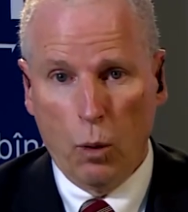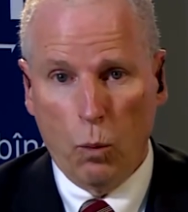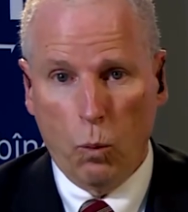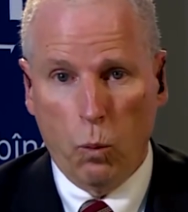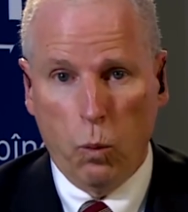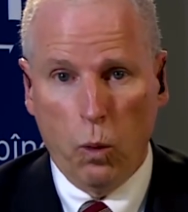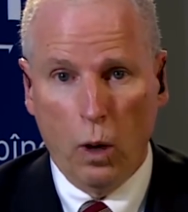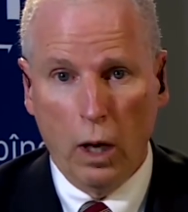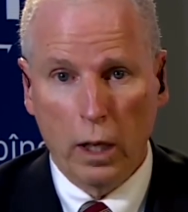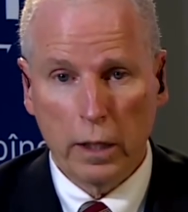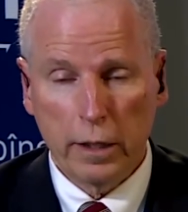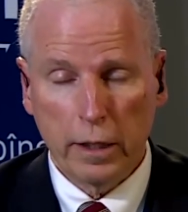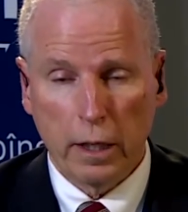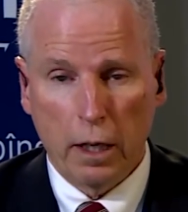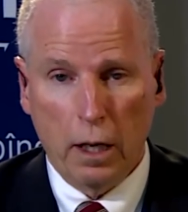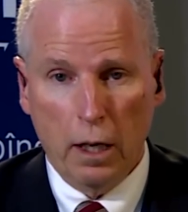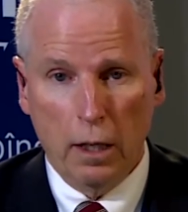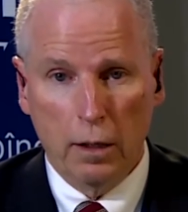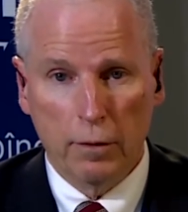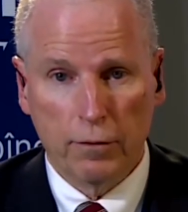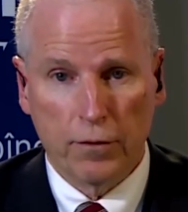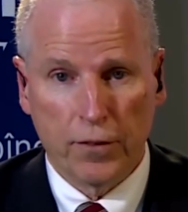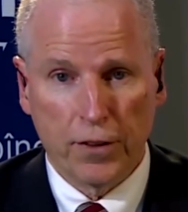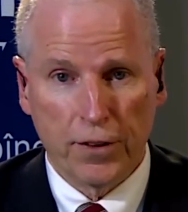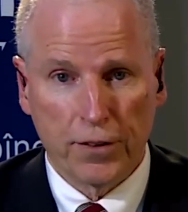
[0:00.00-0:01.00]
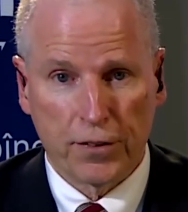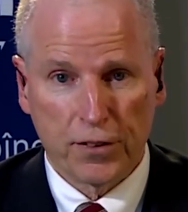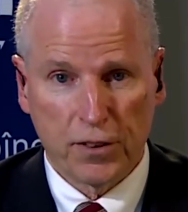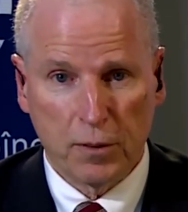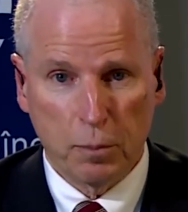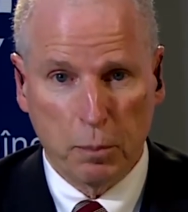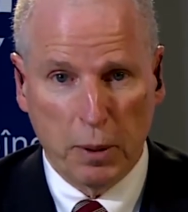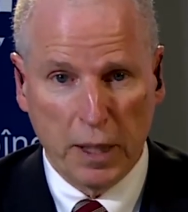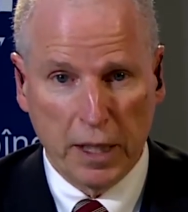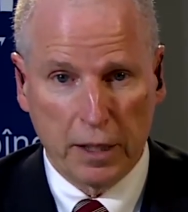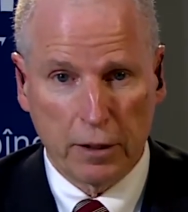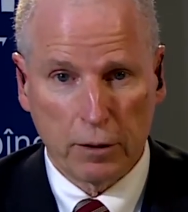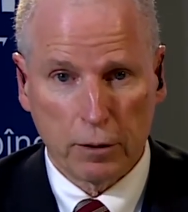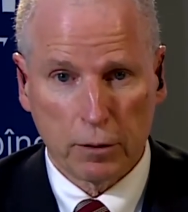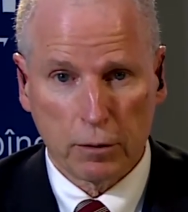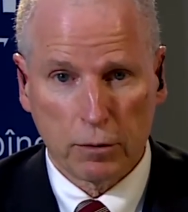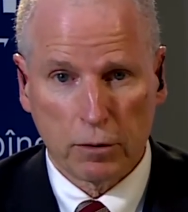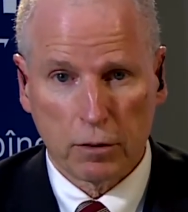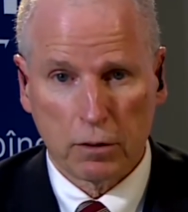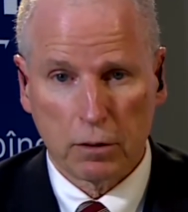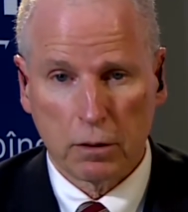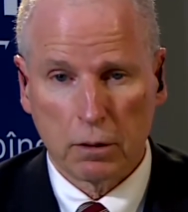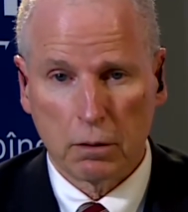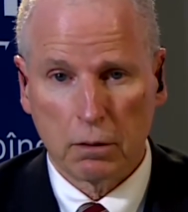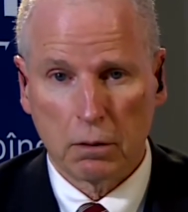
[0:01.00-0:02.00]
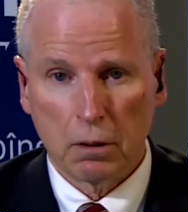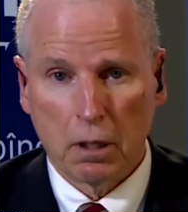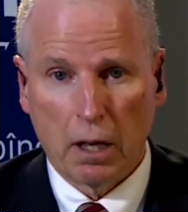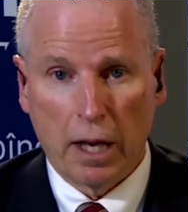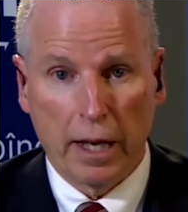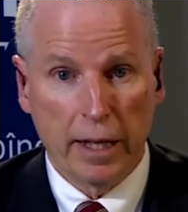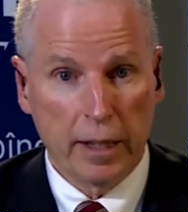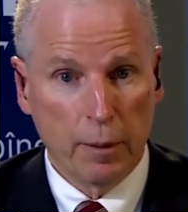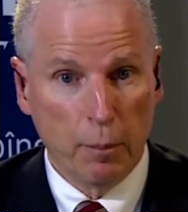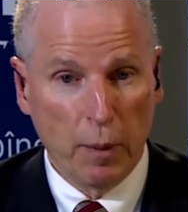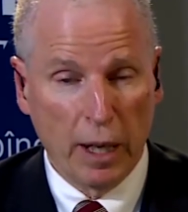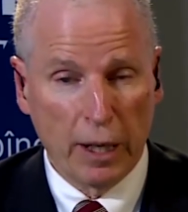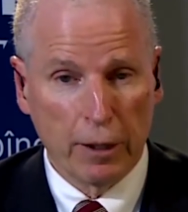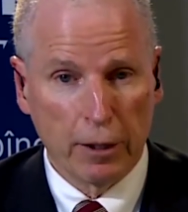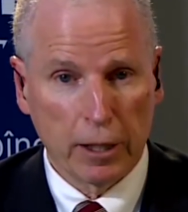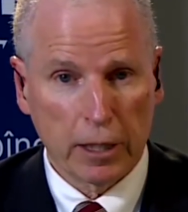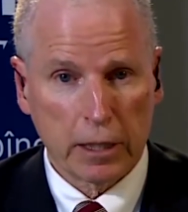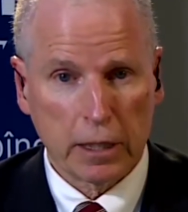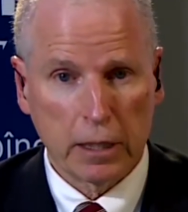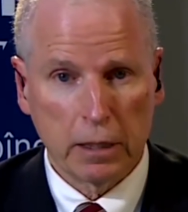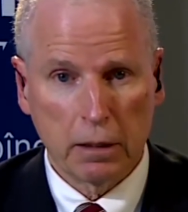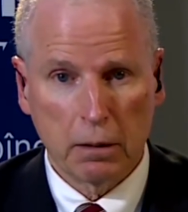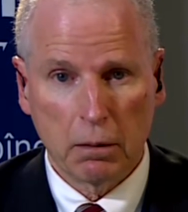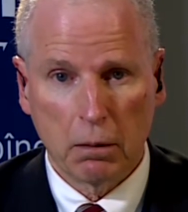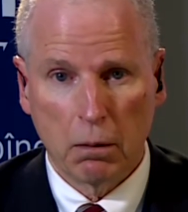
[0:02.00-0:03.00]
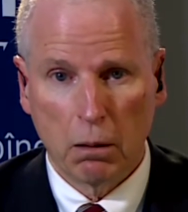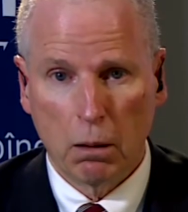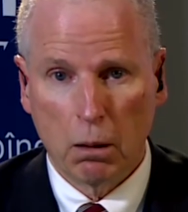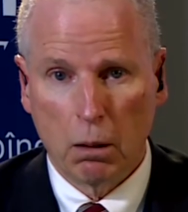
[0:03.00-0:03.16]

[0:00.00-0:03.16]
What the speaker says: One of the speakers, an American,